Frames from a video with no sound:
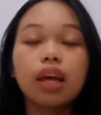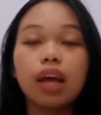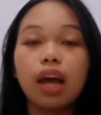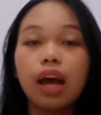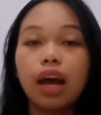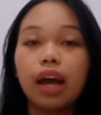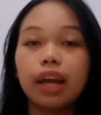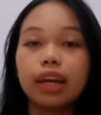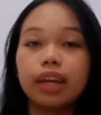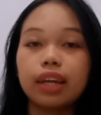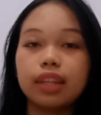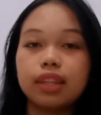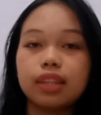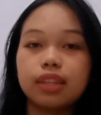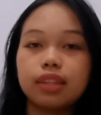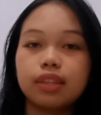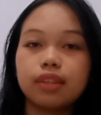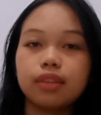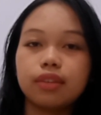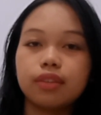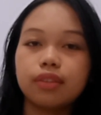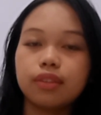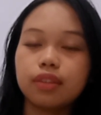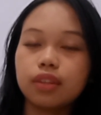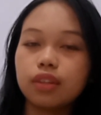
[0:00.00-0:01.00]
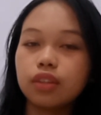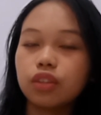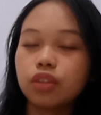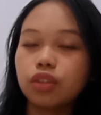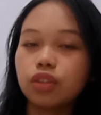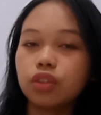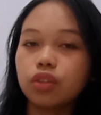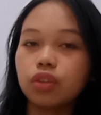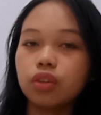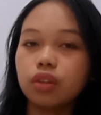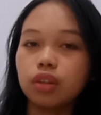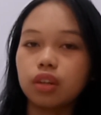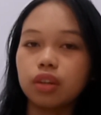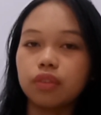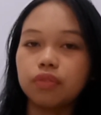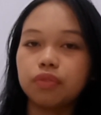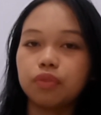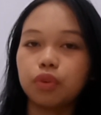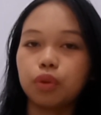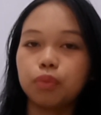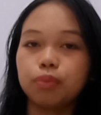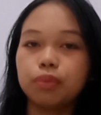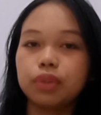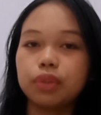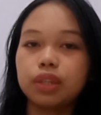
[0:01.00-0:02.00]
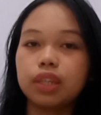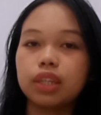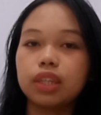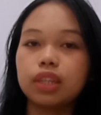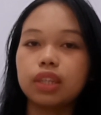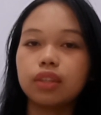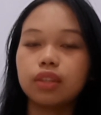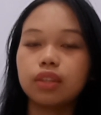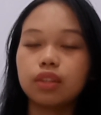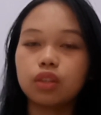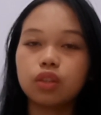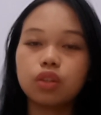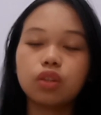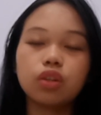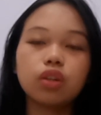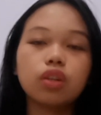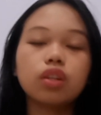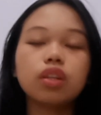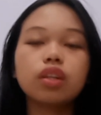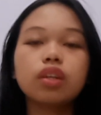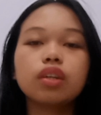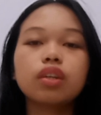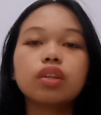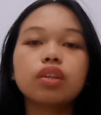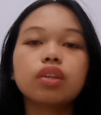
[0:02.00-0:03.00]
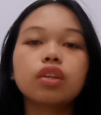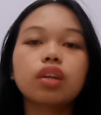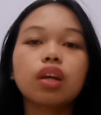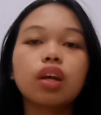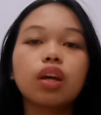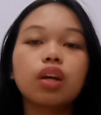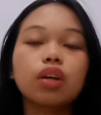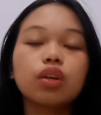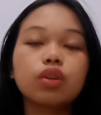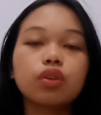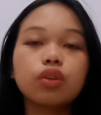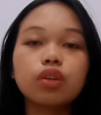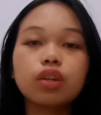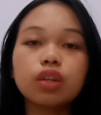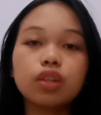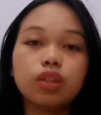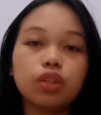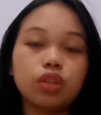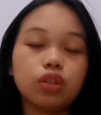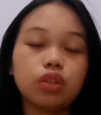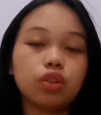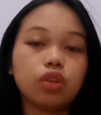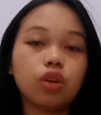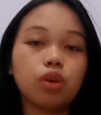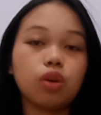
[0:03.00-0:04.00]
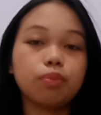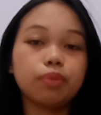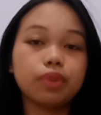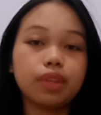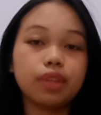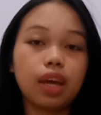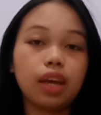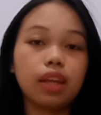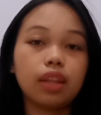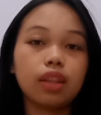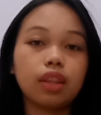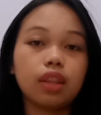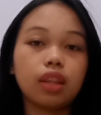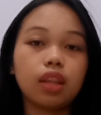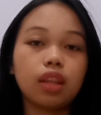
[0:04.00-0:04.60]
I get this research journal from the Scholar Google.com site.